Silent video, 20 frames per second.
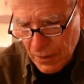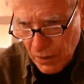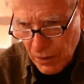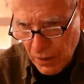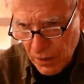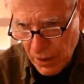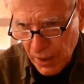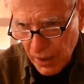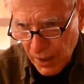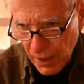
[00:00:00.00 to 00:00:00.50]

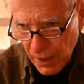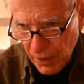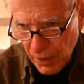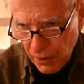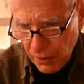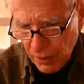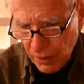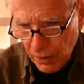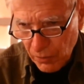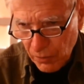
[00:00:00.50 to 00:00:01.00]
Uh,
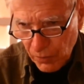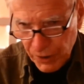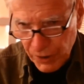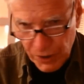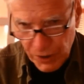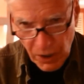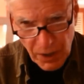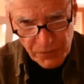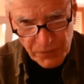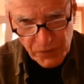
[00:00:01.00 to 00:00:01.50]
one
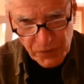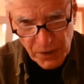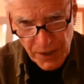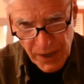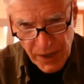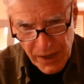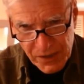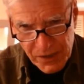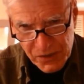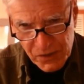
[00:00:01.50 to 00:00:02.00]
often
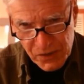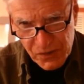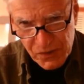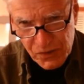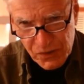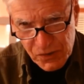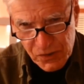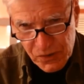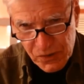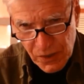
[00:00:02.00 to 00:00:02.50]

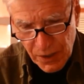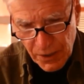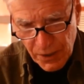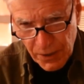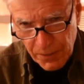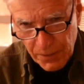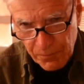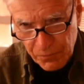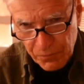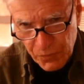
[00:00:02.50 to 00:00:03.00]
asks, uh,
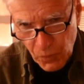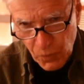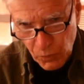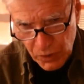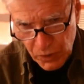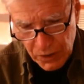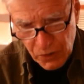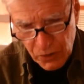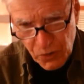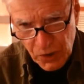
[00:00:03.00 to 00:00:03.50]
what do
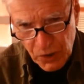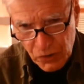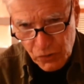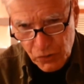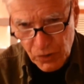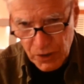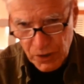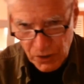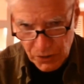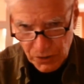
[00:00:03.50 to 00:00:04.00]
you think
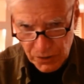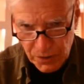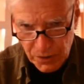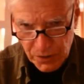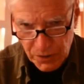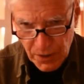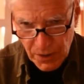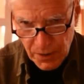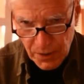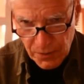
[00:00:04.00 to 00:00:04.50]
triggered
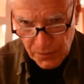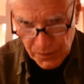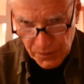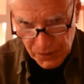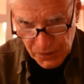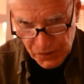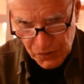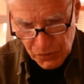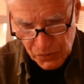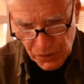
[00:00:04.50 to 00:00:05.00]
this
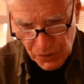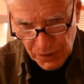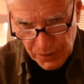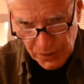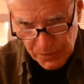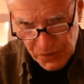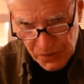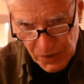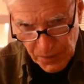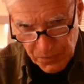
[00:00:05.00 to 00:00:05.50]
dream?
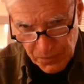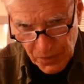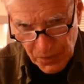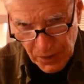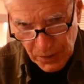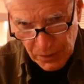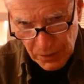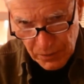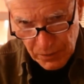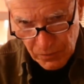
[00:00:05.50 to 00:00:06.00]

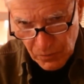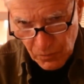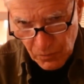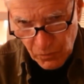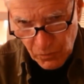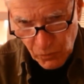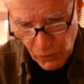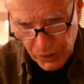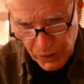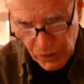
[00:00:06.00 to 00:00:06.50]
Something,
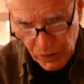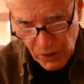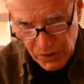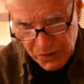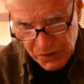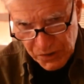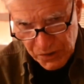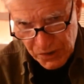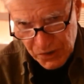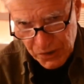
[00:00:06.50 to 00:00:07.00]
Freud calls
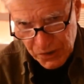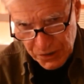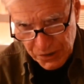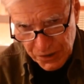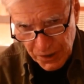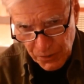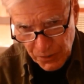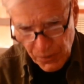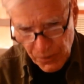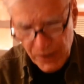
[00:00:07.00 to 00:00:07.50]
this the day
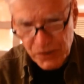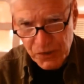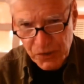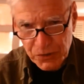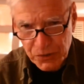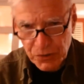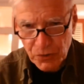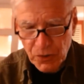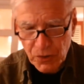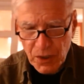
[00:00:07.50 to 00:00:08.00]

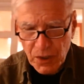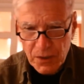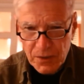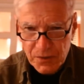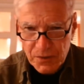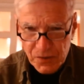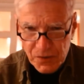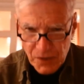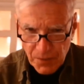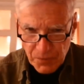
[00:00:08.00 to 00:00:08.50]
residue
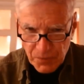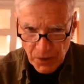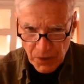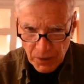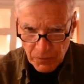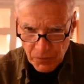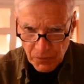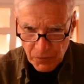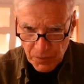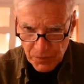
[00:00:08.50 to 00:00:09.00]
something
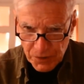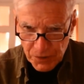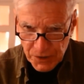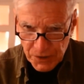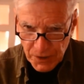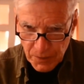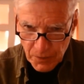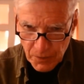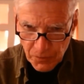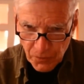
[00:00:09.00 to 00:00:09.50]
from the day
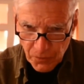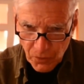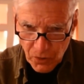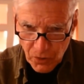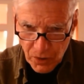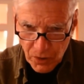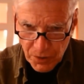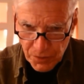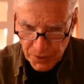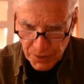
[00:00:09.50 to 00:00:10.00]
before,
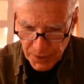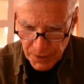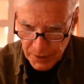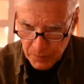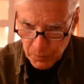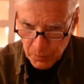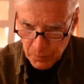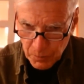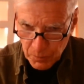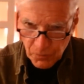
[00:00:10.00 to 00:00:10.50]
the night
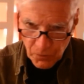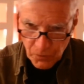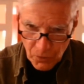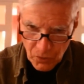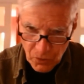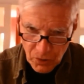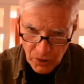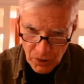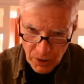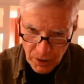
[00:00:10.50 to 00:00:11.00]

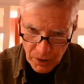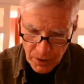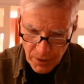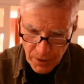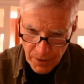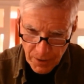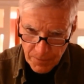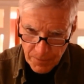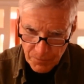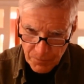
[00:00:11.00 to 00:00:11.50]
before,
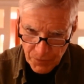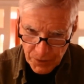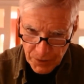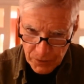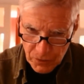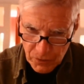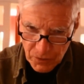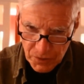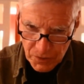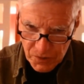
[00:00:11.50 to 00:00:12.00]
that you
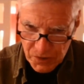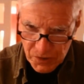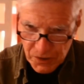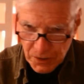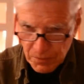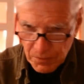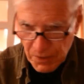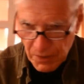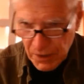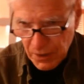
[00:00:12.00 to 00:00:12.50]
can see
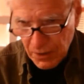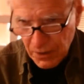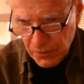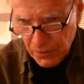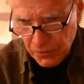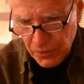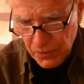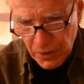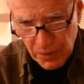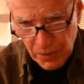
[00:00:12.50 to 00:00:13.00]
may have
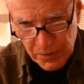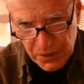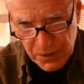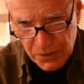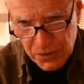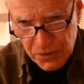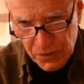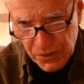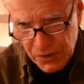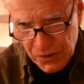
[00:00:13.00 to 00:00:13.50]
come into
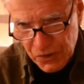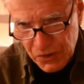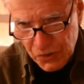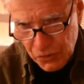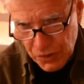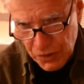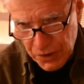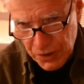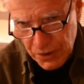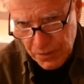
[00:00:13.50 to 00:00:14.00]
this
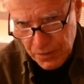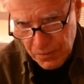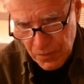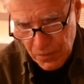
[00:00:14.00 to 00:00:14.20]
dream.